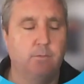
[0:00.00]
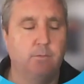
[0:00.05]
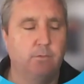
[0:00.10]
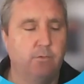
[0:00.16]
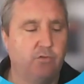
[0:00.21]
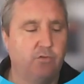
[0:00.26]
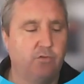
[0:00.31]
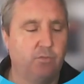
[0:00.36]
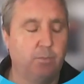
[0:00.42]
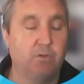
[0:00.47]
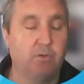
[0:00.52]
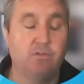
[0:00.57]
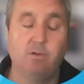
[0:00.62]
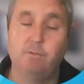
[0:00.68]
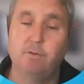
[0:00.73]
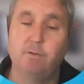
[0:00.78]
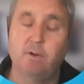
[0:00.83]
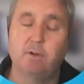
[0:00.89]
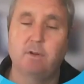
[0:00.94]

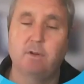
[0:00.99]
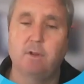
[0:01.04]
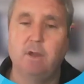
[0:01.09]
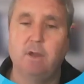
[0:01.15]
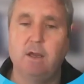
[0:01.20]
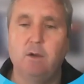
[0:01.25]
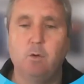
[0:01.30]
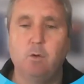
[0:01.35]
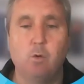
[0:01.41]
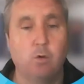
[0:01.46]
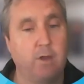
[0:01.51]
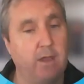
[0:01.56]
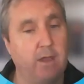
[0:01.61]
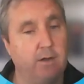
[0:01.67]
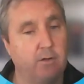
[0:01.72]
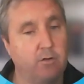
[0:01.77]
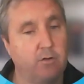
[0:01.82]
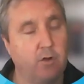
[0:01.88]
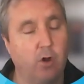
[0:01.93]
specific
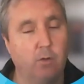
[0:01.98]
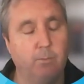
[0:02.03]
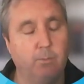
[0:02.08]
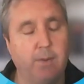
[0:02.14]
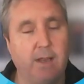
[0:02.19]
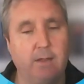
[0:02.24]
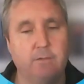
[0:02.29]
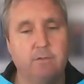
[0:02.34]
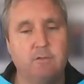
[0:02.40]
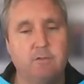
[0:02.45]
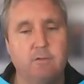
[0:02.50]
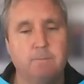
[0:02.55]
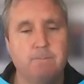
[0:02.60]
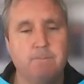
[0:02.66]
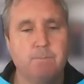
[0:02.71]
organic compounds.